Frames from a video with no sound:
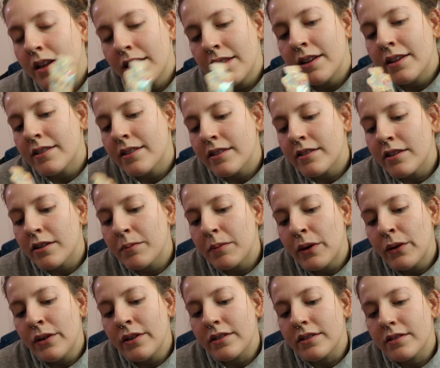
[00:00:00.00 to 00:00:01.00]
This is our
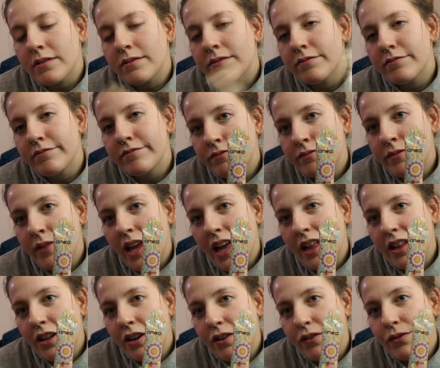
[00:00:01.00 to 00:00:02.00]
bonus.
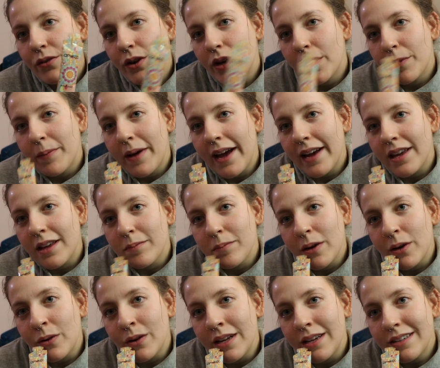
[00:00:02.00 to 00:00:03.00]
A little foil packet
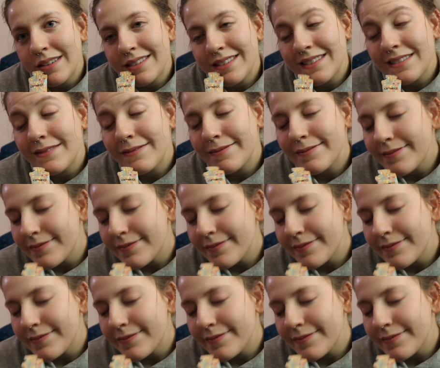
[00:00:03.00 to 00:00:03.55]
bonus.